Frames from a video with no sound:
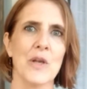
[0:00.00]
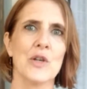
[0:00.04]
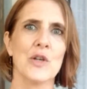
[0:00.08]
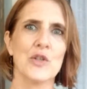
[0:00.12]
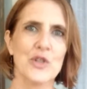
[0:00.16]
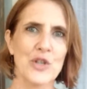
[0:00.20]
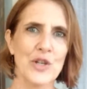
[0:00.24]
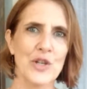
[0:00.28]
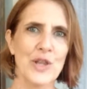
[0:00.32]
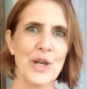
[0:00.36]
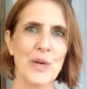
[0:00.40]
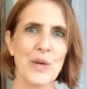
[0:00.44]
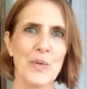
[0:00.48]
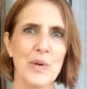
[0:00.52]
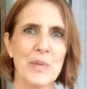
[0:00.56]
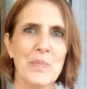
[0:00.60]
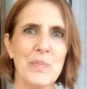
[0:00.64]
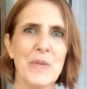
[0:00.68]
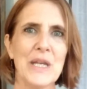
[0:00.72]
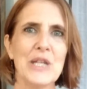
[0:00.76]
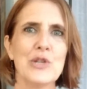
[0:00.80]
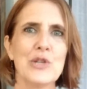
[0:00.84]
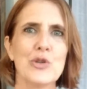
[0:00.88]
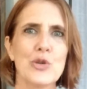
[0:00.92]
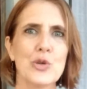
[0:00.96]
So there would
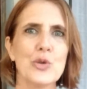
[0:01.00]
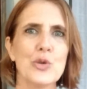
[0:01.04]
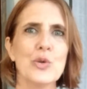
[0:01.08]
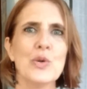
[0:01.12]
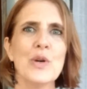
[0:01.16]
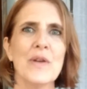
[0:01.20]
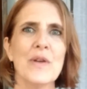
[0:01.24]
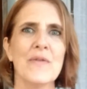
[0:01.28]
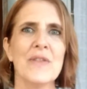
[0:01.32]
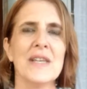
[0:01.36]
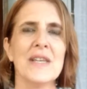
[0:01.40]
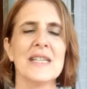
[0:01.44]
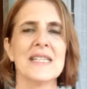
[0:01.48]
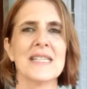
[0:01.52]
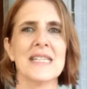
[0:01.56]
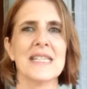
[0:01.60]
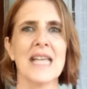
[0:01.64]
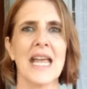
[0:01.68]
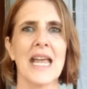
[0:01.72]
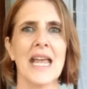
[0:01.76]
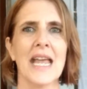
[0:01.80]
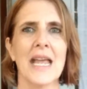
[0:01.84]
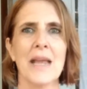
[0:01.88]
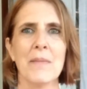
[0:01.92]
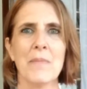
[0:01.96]
be two of the
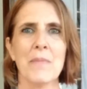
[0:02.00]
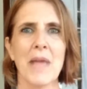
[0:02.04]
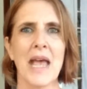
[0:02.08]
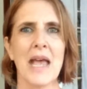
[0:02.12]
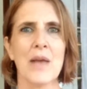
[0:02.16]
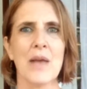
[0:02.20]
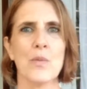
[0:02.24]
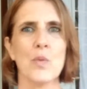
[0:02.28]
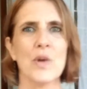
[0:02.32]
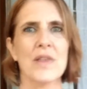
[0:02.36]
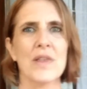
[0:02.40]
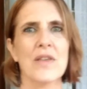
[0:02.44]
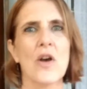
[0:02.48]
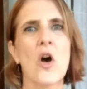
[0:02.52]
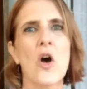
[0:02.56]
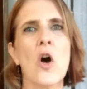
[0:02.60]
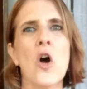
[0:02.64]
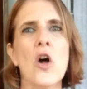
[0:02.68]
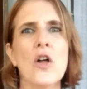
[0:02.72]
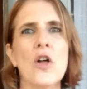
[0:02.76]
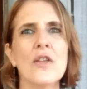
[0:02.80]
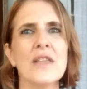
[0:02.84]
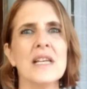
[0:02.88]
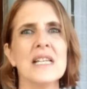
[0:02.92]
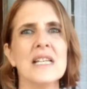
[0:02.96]
same, and with
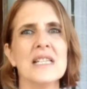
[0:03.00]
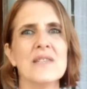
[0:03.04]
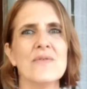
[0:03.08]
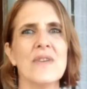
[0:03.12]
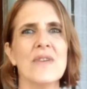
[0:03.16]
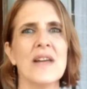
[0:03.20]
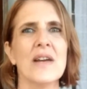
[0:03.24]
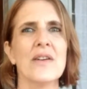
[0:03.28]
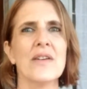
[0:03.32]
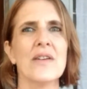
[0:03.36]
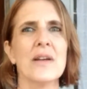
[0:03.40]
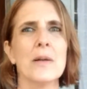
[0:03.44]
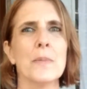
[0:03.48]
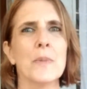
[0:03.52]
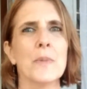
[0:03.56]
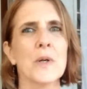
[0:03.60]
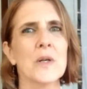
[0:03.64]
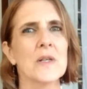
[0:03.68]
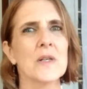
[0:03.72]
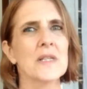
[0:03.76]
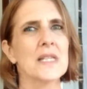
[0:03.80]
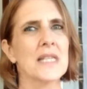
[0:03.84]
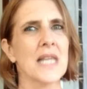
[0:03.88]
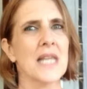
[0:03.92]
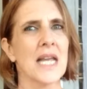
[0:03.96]
all these
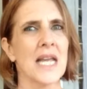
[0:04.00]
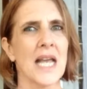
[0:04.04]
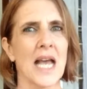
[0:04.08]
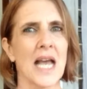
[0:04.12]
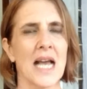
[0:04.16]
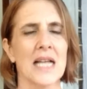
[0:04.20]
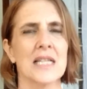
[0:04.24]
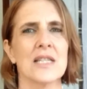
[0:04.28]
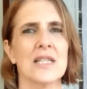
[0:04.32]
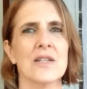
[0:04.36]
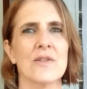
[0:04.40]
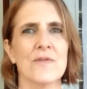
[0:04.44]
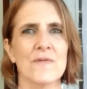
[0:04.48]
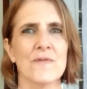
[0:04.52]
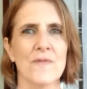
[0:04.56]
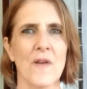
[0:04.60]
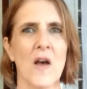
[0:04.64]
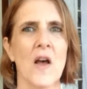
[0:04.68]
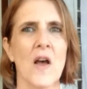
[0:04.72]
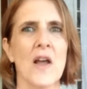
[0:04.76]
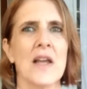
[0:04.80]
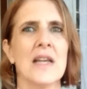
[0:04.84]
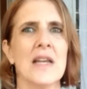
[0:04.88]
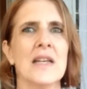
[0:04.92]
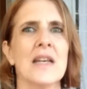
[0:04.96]
variables, they had to
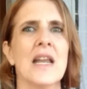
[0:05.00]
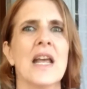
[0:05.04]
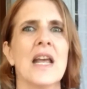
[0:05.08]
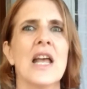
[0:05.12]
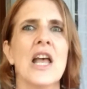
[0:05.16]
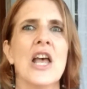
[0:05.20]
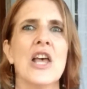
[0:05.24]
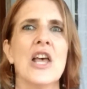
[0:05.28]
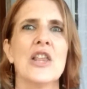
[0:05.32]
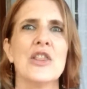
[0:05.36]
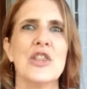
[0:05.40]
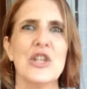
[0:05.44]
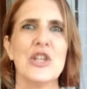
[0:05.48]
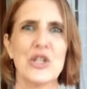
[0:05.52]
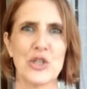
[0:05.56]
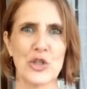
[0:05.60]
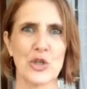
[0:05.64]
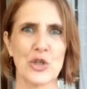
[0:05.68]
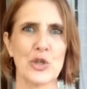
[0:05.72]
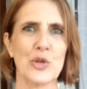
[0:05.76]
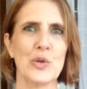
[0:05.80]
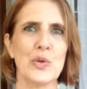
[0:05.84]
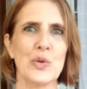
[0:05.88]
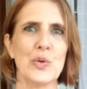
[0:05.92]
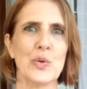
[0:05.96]
find the
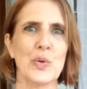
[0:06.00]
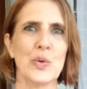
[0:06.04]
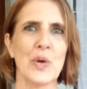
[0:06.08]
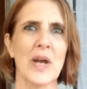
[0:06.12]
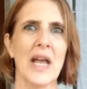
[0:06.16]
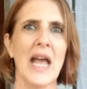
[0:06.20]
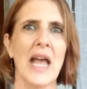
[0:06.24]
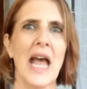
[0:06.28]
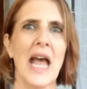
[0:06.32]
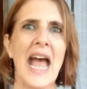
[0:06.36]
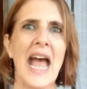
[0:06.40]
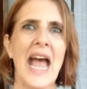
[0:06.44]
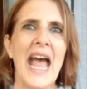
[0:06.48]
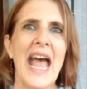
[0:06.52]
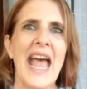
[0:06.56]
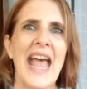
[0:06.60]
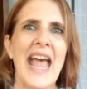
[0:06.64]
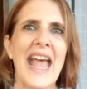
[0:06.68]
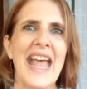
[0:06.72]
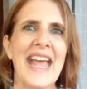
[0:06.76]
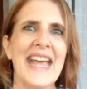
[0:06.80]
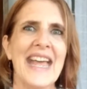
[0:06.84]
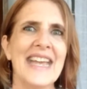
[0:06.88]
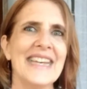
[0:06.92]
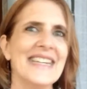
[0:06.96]
two.
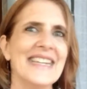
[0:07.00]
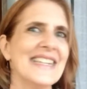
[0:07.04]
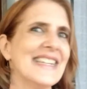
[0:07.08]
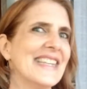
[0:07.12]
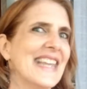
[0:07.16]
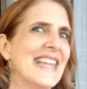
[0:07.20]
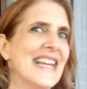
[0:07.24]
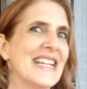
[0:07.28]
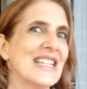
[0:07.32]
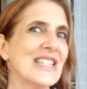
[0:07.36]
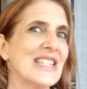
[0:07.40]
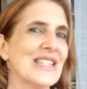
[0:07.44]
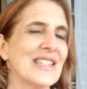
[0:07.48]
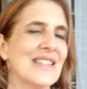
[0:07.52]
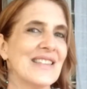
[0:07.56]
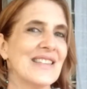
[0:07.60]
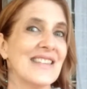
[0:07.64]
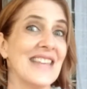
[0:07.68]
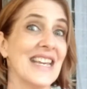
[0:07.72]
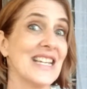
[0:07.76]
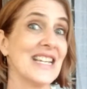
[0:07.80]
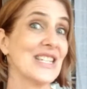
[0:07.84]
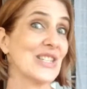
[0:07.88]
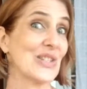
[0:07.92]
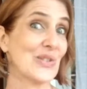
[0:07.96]
And they,
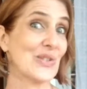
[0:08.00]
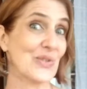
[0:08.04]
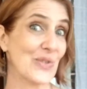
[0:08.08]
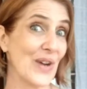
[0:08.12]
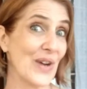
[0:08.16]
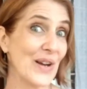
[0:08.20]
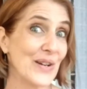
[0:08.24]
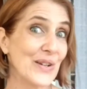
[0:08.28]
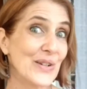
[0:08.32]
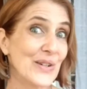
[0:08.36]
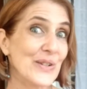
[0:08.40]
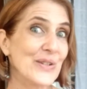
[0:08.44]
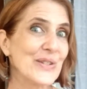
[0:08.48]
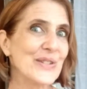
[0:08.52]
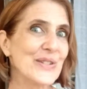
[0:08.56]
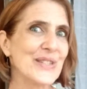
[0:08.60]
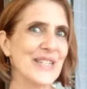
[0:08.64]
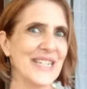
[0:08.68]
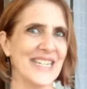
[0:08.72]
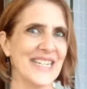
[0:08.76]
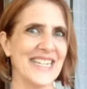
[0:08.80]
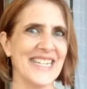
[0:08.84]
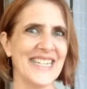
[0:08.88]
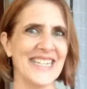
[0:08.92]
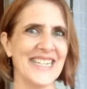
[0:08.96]
they struggled
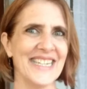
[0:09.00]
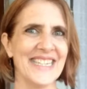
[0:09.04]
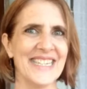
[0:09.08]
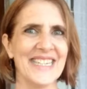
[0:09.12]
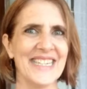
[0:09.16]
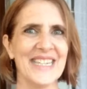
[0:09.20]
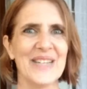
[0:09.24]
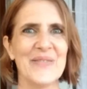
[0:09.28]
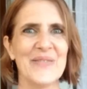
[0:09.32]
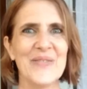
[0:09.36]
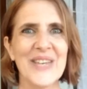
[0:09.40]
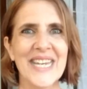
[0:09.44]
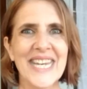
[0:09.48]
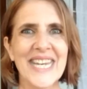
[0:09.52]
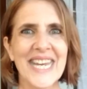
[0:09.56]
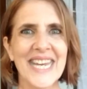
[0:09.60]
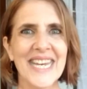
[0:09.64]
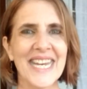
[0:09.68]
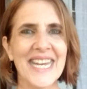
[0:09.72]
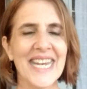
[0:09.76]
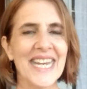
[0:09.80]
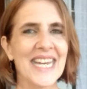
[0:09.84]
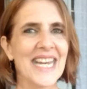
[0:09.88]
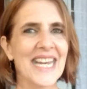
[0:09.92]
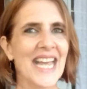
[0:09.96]
in the
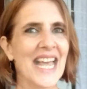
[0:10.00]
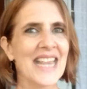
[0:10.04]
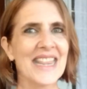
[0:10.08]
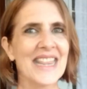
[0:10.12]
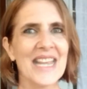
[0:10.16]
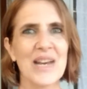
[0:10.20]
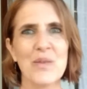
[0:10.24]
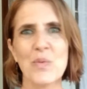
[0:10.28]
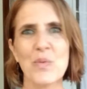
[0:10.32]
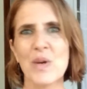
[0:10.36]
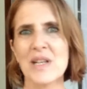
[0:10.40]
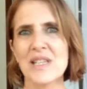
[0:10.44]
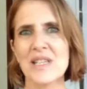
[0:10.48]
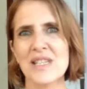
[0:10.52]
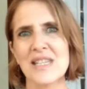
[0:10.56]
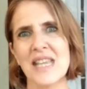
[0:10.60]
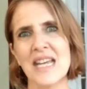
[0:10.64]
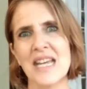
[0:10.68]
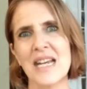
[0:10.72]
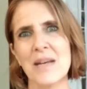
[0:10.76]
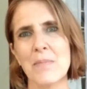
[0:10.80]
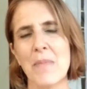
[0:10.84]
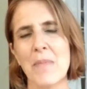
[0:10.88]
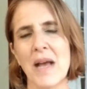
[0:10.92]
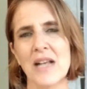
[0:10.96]
beginning, and then once they
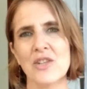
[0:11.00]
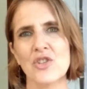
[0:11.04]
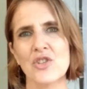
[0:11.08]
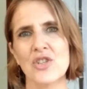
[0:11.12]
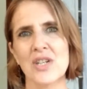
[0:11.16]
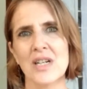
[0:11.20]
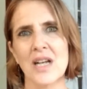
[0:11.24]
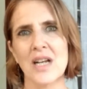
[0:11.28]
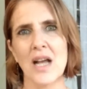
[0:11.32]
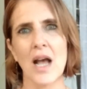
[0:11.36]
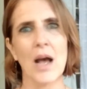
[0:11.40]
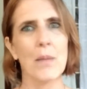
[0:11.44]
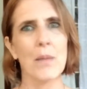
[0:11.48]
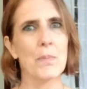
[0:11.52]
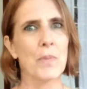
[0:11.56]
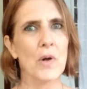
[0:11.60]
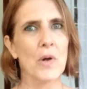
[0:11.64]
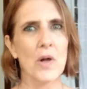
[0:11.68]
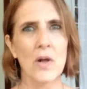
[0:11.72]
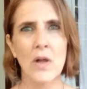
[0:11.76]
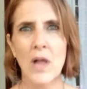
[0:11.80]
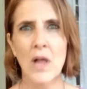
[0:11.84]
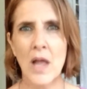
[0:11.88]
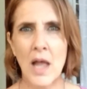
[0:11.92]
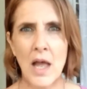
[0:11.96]
had matched a
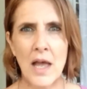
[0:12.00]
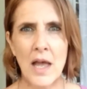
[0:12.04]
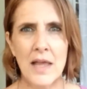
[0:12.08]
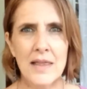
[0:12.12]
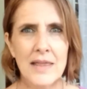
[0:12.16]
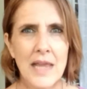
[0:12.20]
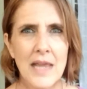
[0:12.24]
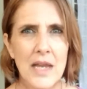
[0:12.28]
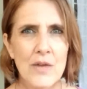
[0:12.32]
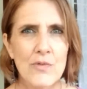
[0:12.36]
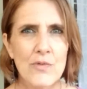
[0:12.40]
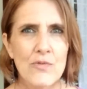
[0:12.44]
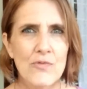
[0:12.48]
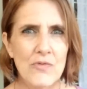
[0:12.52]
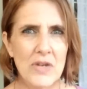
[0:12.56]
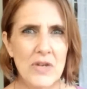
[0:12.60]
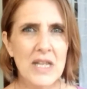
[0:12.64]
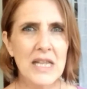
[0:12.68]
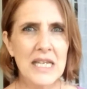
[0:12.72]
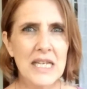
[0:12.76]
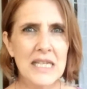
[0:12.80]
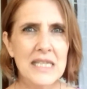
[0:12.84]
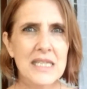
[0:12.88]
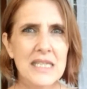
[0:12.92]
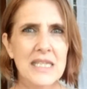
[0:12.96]
couple, they
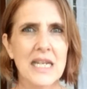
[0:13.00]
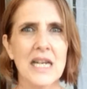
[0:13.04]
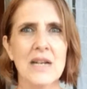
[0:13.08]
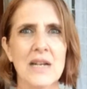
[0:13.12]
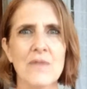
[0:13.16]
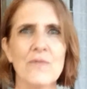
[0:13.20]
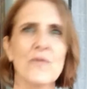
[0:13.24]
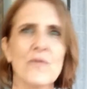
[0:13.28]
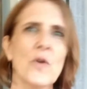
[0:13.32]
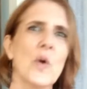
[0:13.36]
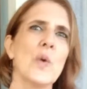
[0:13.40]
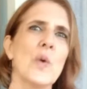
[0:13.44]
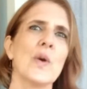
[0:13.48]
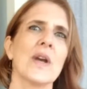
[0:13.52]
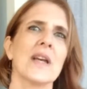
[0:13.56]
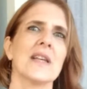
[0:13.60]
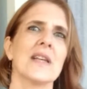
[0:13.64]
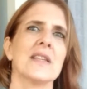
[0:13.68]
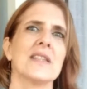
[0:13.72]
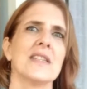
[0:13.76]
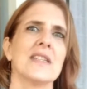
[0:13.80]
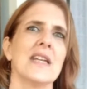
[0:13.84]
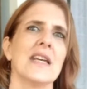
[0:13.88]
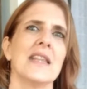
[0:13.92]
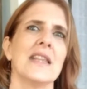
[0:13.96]
really stayed
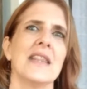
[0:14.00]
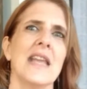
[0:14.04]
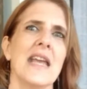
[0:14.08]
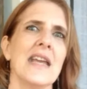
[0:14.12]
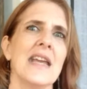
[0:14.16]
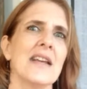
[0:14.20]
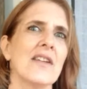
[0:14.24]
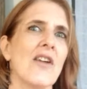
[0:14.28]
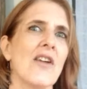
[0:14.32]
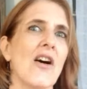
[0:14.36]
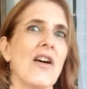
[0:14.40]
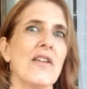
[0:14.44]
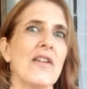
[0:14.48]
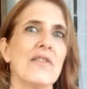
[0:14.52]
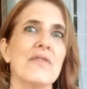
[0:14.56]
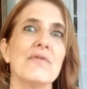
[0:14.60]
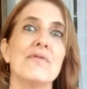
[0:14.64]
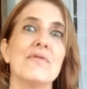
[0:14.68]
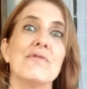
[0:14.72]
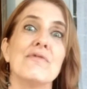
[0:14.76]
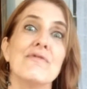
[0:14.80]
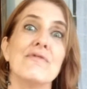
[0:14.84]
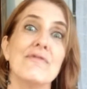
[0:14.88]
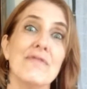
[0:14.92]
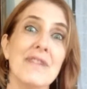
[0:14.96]
focused and they got
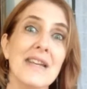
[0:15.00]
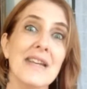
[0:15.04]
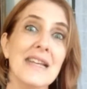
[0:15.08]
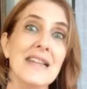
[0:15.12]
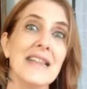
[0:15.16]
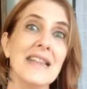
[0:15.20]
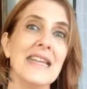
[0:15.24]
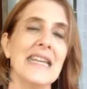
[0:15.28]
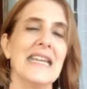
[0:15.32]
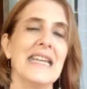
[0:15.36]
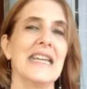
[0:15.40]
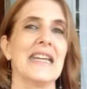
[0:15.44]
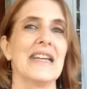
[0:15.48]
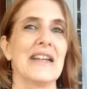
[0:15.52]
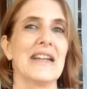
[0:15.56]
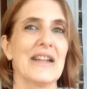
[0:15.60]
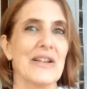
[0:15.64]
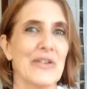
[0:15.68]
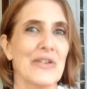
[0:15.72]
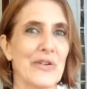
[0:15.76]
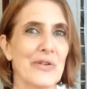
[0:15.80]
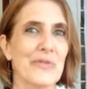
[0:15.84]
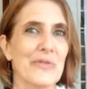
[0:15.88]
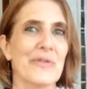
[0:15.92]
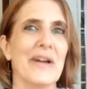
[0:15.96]
really
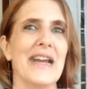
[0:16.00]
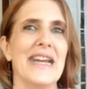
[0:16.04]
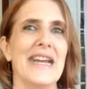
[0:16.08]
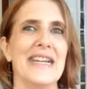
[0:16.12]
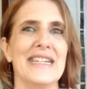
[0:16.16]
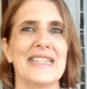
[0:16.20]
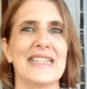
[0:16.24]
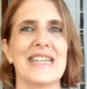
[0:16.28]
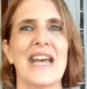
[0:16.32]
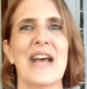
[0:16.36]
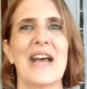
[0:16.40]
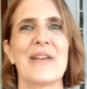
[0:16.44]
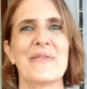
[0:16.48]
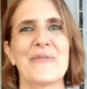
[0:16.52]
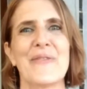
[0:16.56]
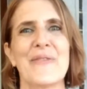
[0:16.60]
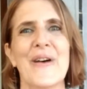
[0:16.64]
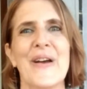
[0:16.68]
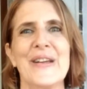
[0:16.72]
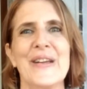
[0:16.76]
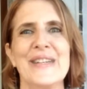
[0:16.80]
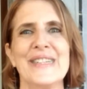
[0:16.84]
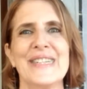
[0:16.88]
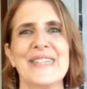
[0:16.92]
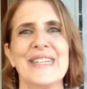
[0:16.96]
great at
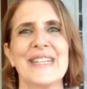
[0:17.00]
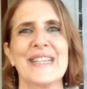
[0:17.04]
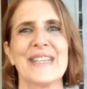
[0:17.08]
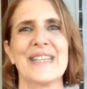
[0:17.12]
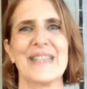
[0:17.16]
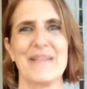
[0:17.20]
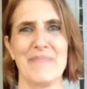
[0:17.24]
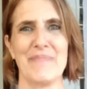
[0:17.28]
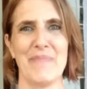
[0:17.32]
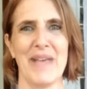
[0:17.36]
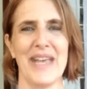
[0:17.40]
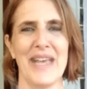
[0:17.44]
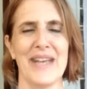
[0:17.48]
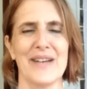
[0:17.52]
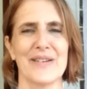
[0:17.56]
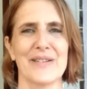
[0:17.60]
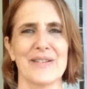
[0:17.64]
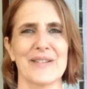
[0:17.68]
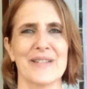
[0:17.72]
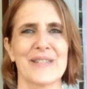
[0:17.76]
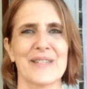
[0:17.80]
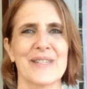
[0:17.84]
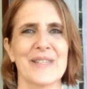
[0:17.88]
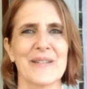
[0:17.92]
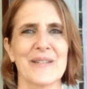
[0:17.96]
finding the pairs.